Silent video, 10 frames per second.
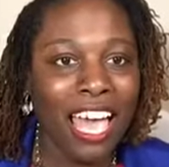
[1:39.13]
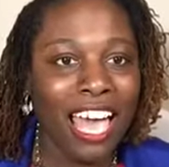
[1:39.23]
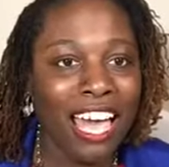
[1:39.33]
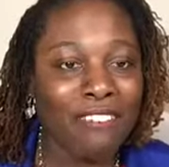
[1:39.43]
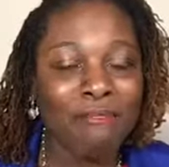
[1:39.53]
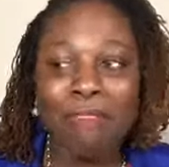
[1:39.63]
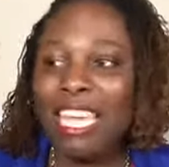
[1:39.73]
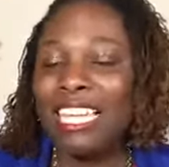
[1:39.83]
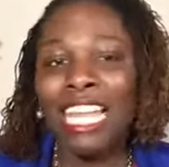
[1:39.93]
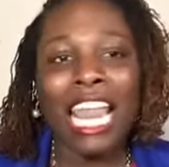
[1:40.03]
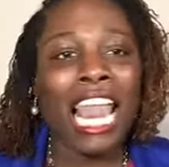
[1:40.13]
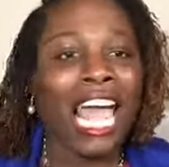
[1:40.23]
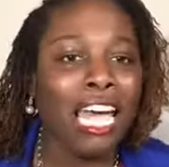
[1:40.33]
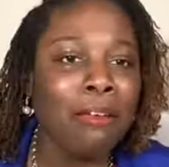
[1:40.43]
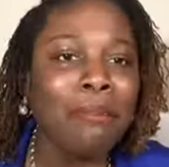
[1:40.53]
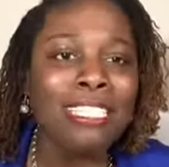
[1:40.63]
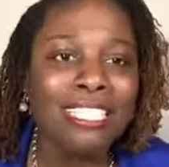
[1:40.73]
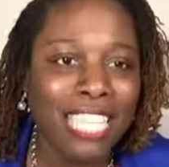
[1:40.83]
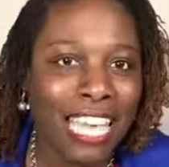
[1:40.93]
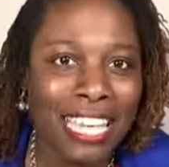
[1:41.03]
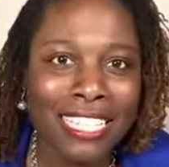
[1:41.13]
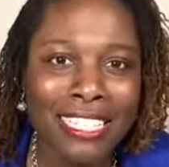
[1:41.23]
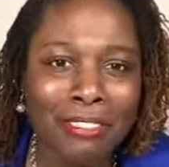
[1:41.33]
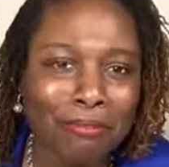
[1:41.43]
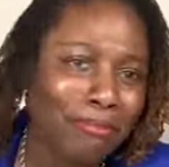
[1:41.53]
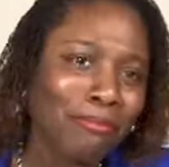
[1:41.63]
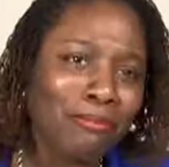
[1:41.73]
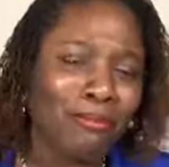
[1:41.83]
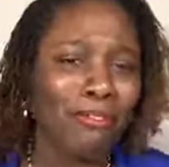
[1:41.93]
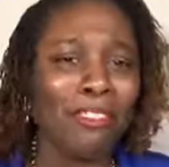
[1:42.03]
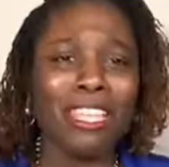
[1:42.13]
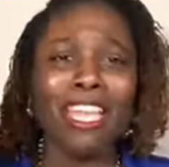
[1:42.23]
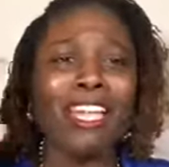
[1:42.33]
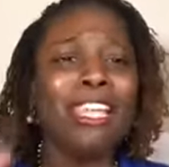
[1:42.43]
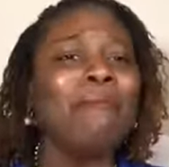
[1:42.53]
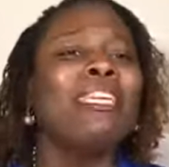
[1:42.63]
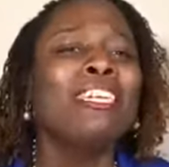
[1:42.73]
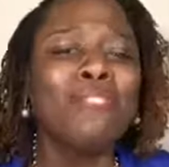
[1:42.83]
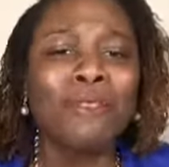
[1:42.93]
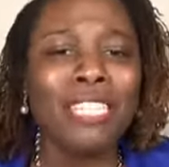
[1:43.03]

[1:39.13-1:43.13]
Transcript: I've made a lot of mistakes. Let me give you